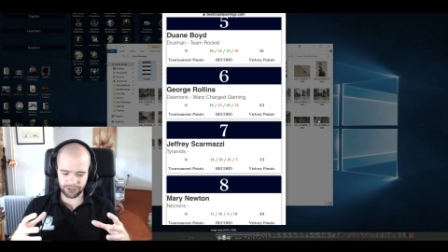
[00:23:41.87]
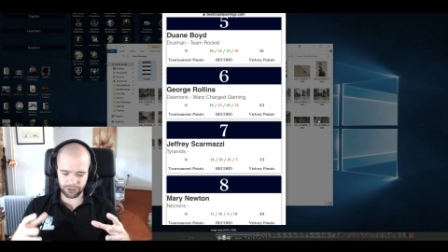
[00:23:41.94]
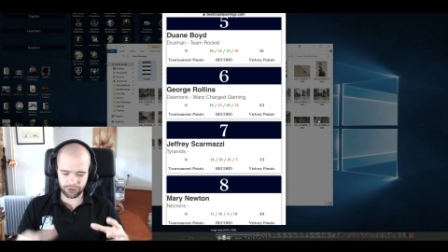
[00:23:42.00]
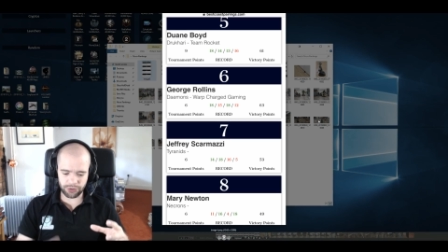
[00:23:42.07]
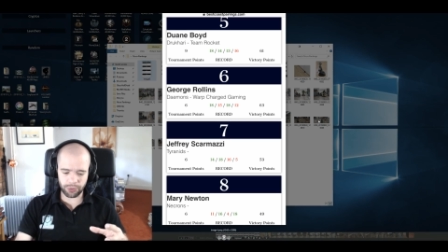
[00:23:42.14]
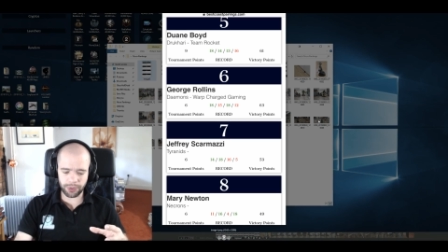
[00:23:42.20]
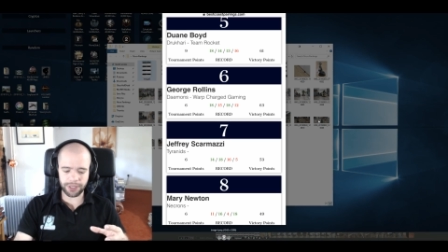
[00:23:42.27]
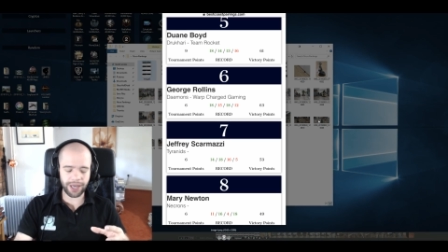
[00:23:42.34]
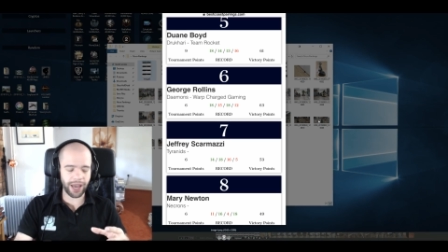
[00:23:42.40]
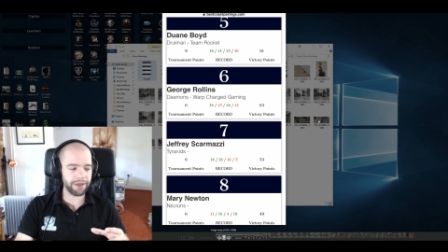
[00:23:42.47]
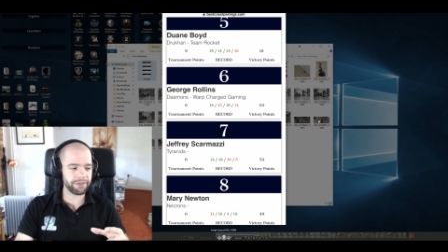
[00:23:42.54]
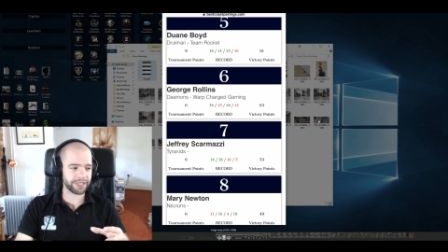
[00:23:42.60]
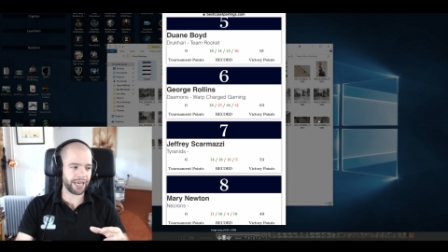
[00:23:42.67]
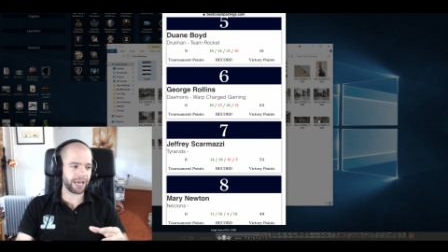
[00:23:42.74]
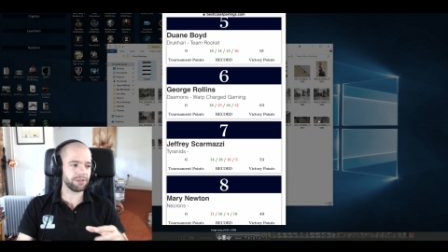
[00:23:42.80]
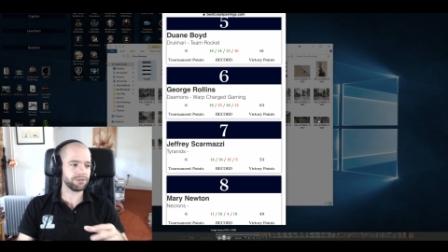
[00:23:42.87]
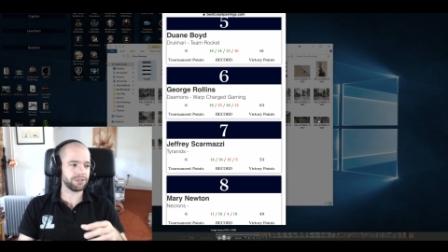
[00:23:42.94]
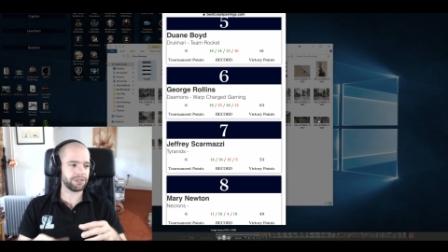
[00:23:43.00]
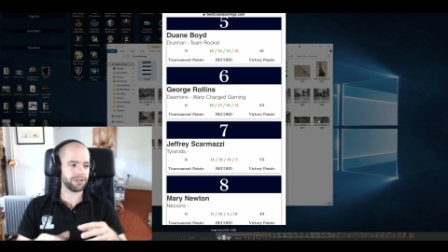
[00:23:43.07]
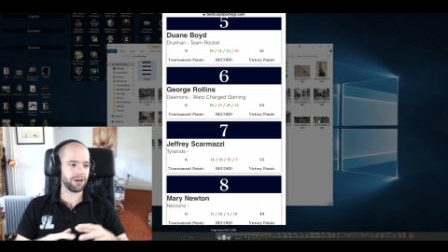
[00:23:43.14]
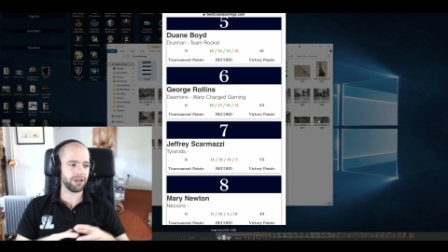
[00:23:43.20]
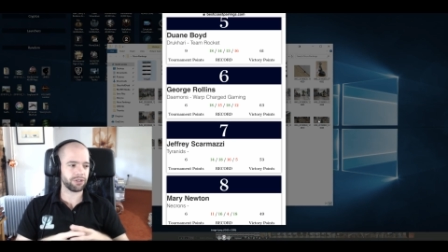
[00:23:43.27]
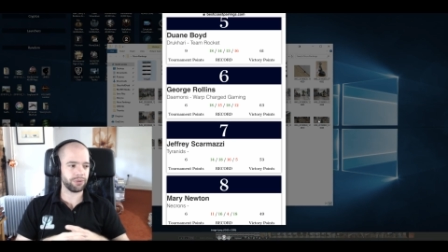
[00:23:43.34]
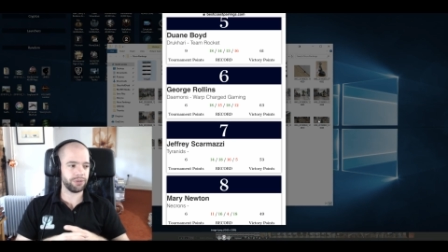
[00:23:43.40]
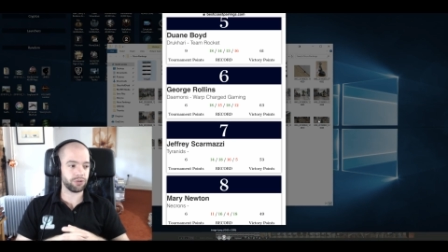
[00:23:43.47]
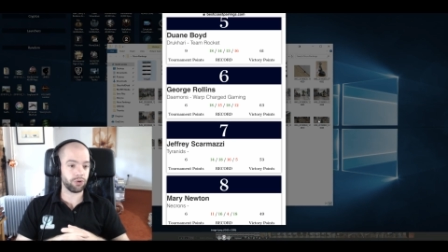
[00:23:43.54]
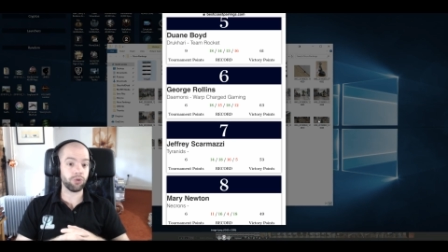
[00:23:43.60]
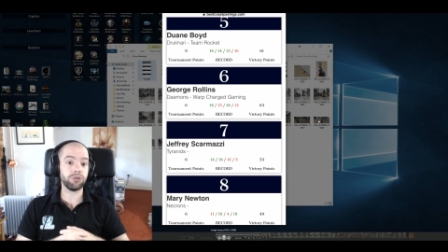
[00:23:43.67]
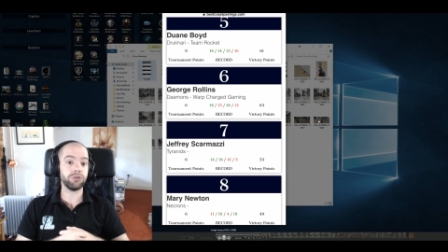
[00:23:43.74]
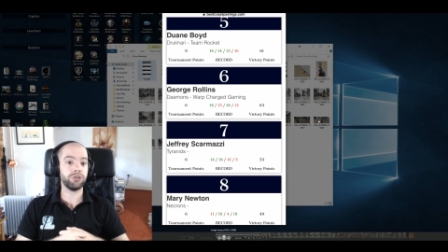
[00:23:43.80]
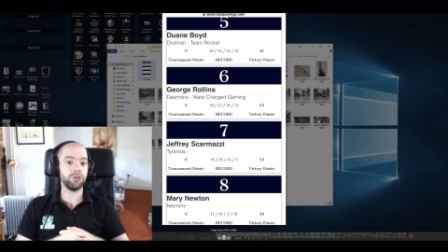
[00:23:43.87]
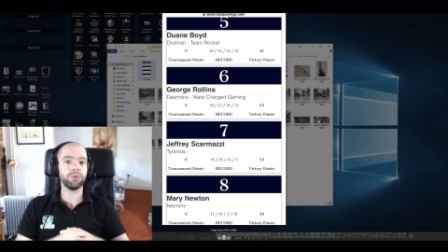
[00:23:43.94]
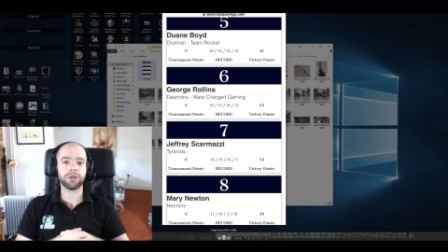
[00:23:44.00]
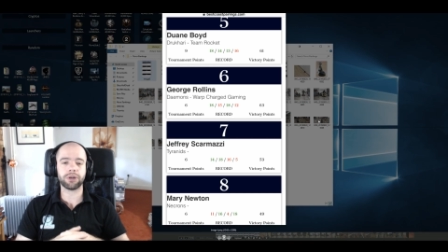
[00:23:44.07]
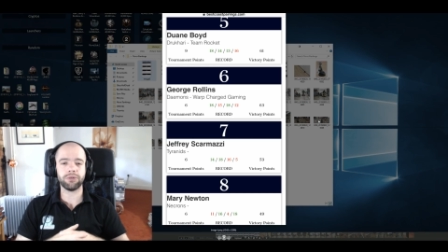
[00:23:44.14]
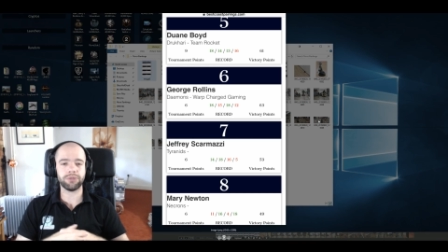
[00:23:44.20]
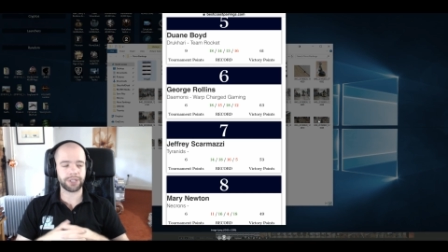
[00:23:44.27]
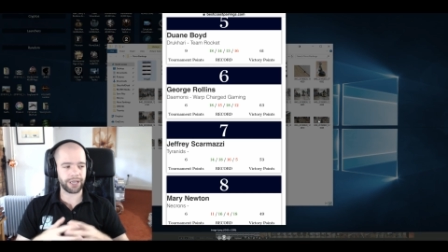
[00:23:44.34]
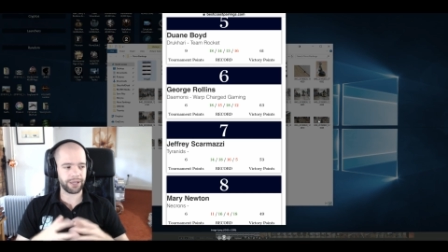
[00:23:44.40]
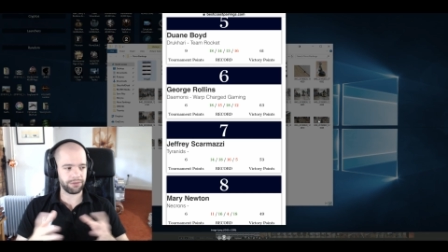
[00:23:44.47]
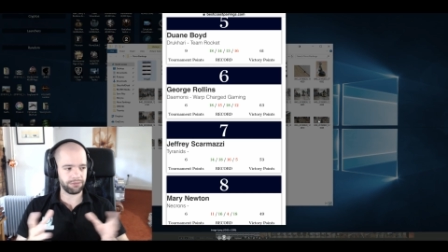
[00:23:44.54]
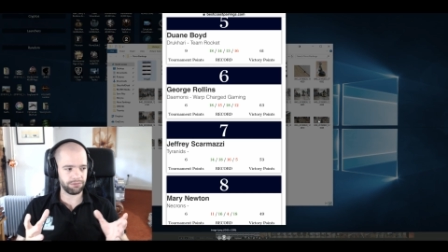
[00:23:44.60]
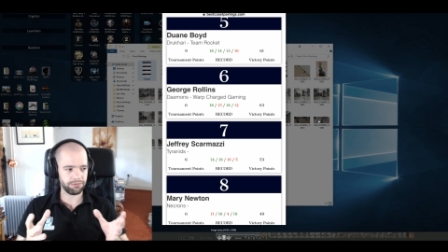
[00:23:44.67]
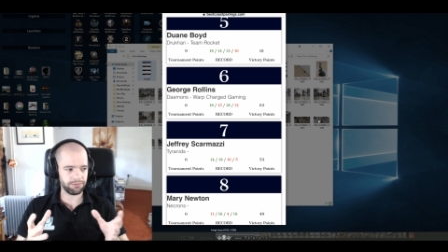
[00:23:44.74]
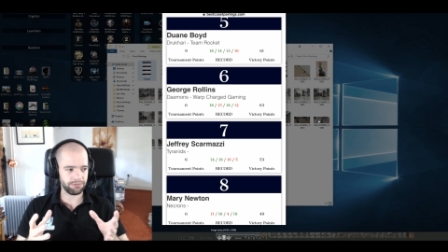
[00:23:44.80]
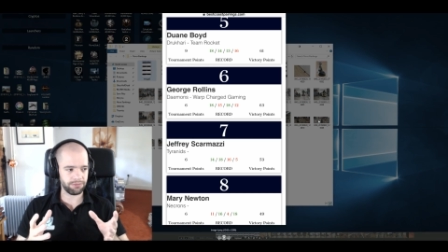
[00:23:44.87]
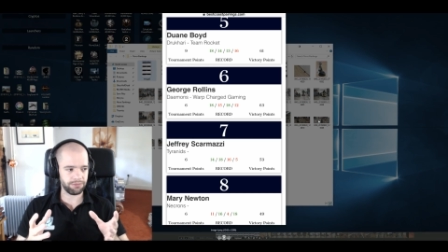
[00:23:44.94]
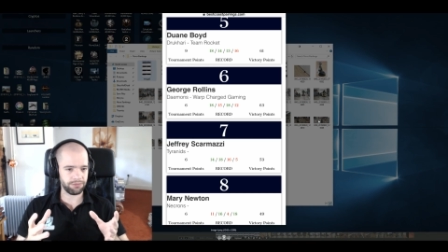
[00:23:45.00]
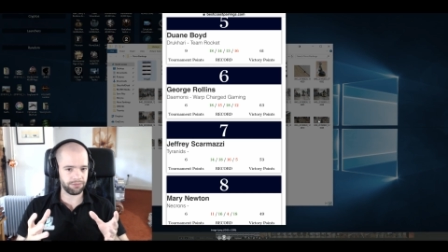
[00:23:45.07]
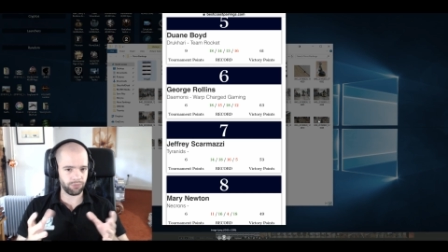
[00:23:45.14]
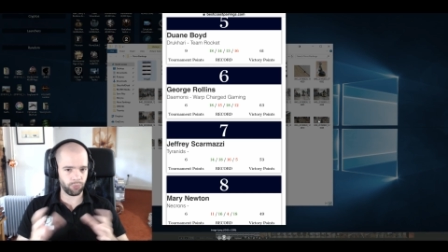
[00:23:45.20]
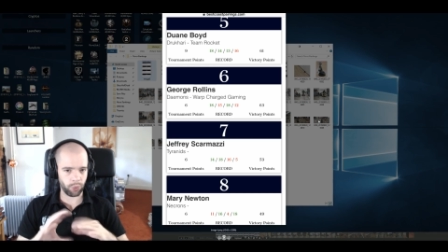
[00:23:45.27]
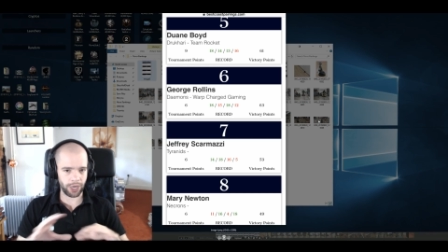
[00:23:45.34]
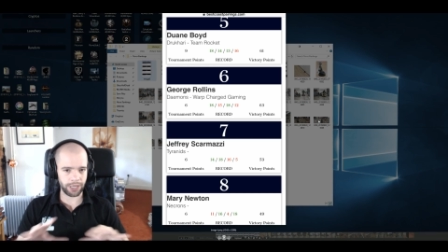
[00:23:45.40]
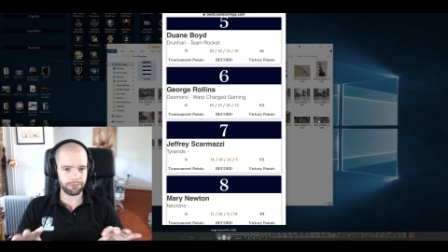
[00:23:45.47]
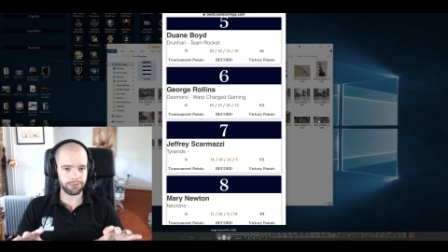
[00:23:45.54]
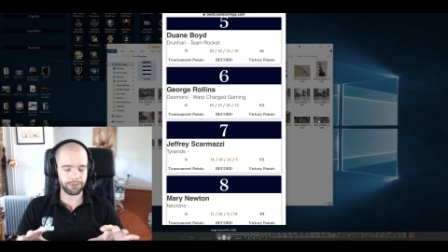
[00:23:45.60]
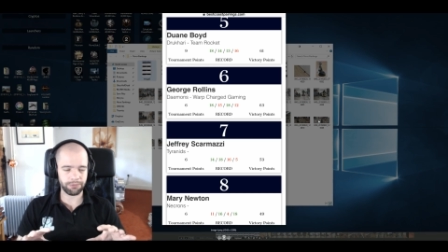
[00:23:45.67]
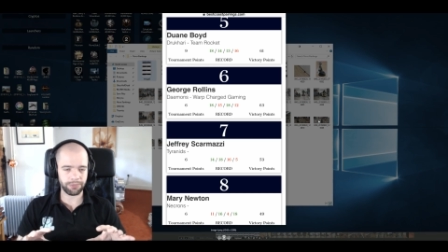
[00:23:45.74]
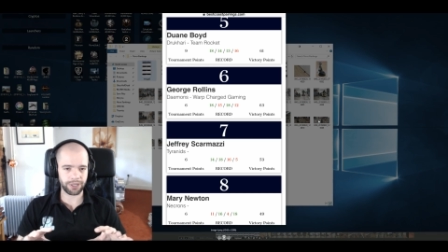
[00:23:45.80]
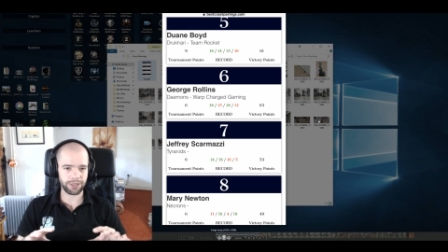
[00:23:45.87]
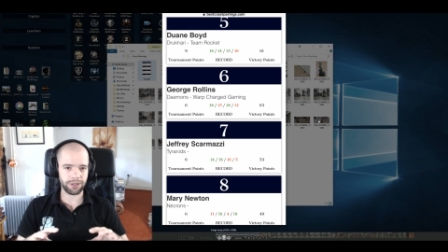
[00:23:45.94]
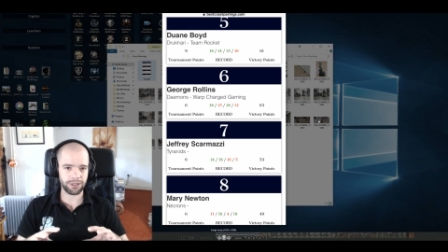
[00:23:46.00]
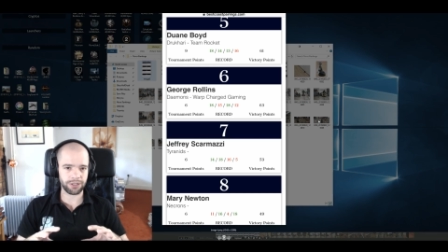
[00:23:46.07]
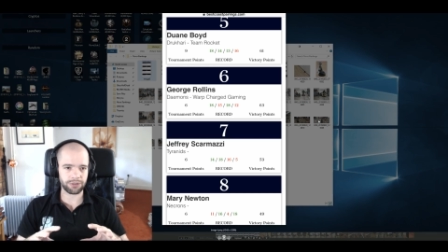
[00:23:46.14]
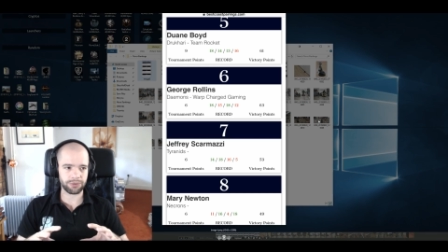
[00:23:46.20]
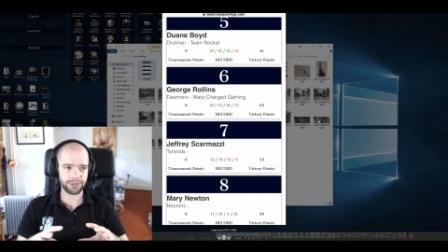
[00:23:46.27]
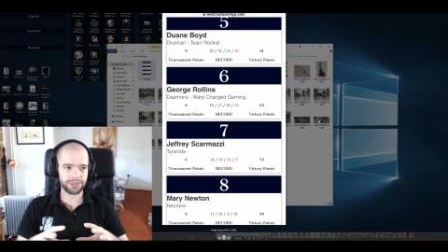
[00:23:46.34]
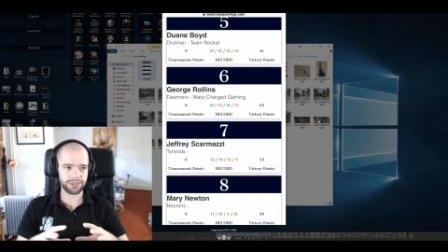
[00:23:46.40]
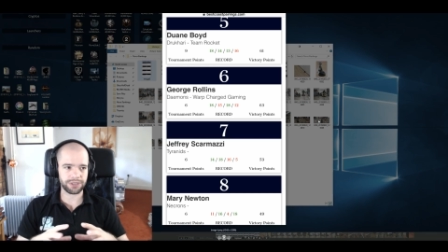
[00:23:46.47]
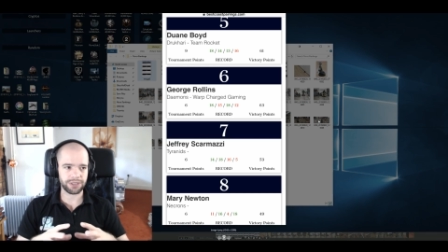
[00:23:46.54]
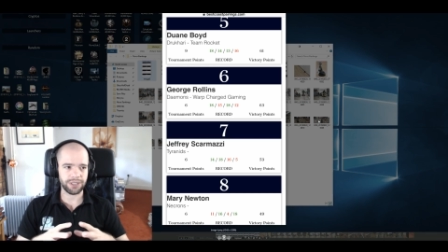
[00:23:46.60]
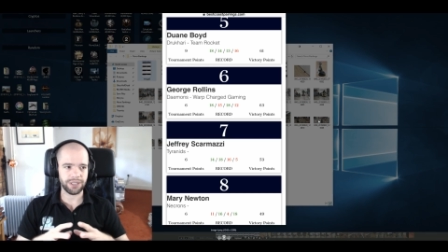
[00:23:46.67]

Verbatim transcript: You either have a counter to Harlequins or you are going to get wiped by Harlequins,